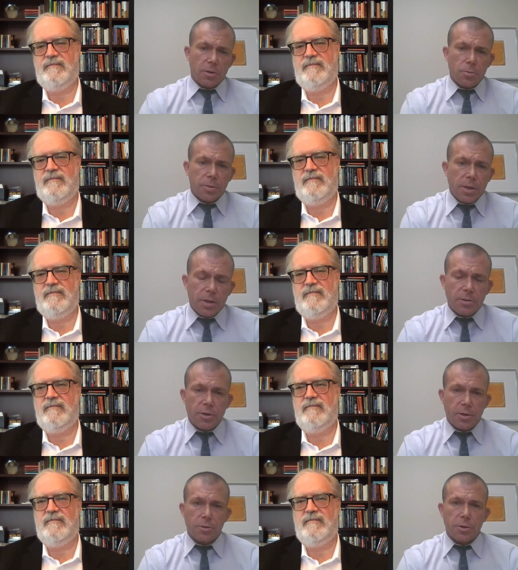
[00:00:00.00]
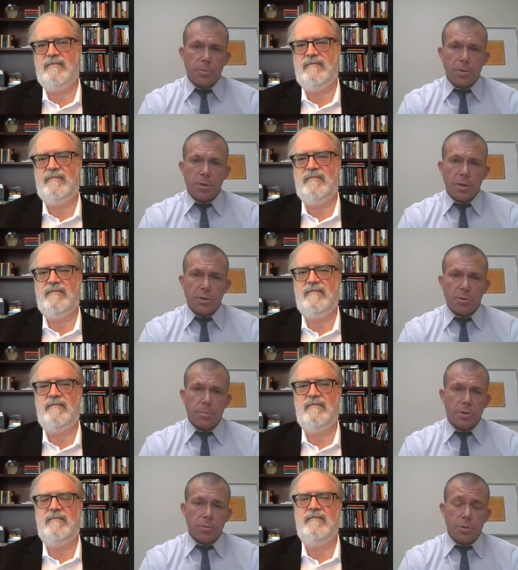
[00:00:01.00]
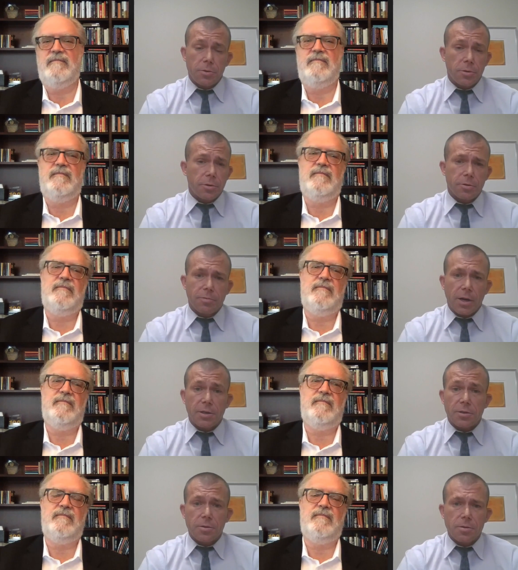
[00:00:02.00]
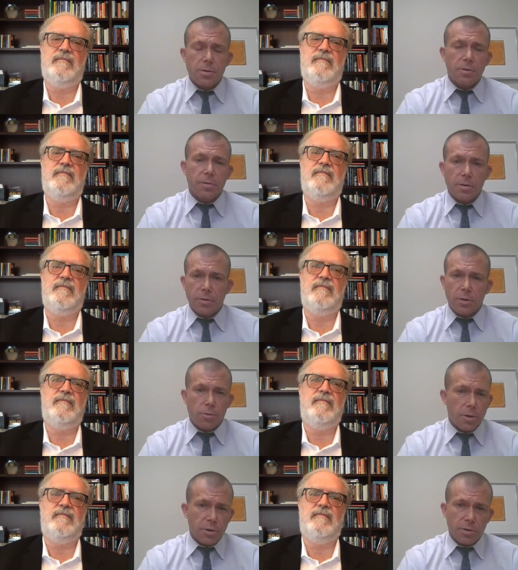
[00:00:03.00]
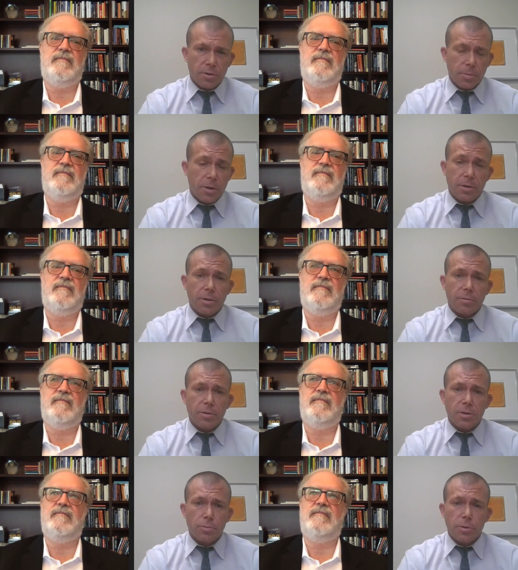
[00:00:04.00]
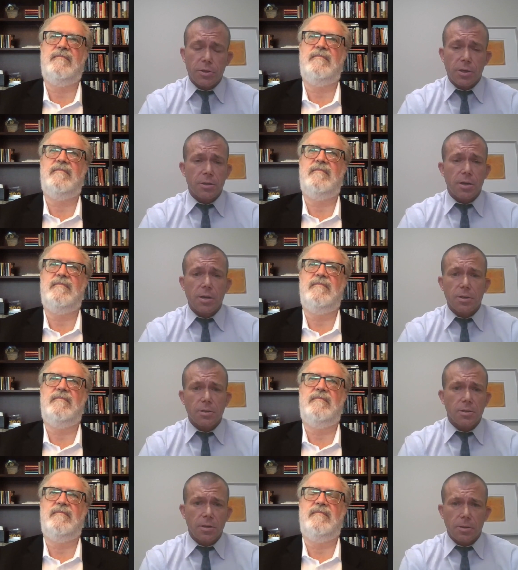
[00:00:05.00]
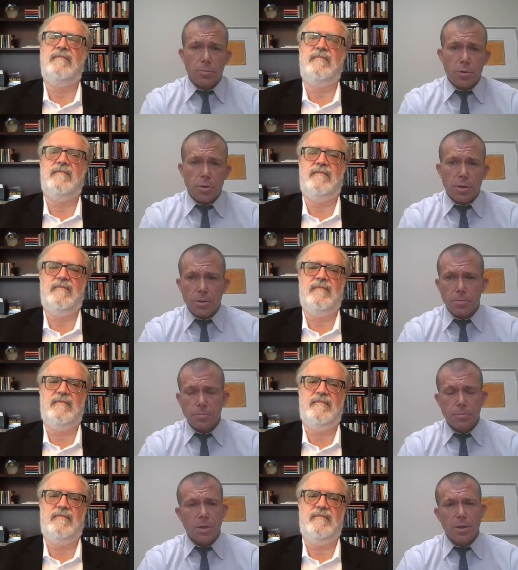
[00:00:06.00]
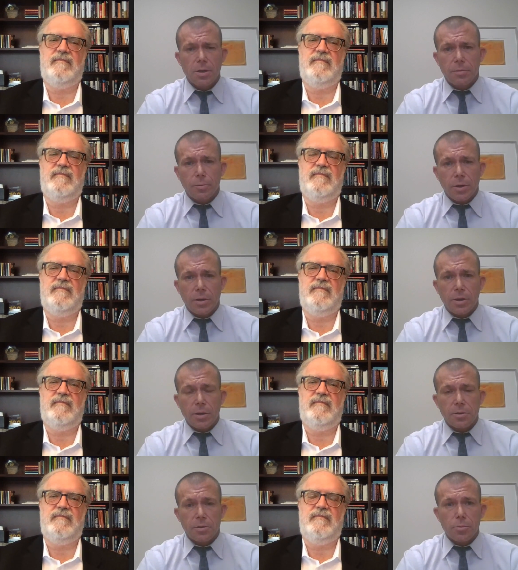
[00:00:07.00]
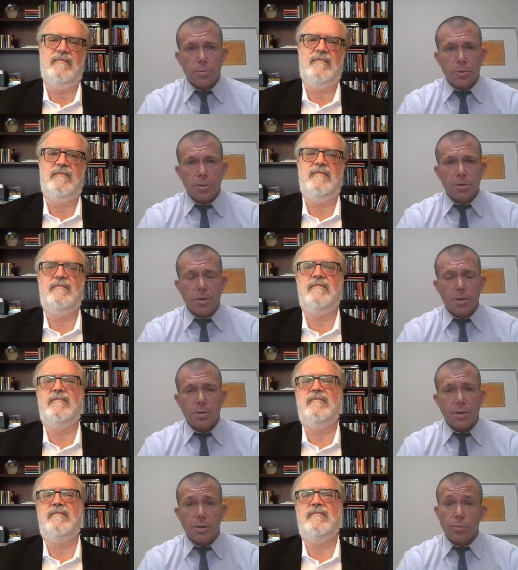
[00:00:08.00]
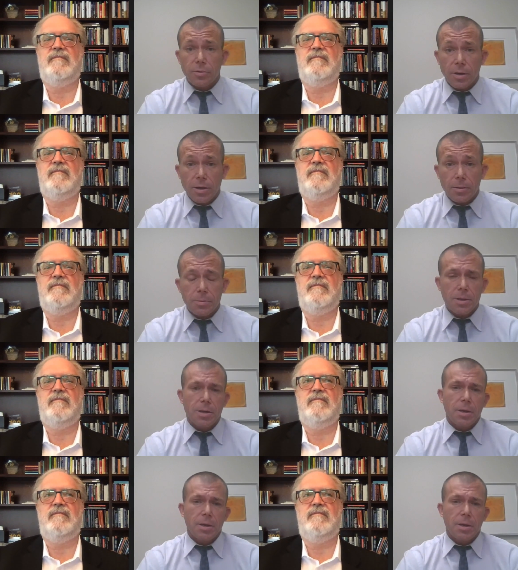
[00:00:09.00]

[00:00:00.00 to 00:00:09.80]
Speaker 1: to open that channel of communication between you and your advisor, if you have any questions about any of this, reach out to us and we'll, uh, we can't answer it. We'll put you in contact with Tom.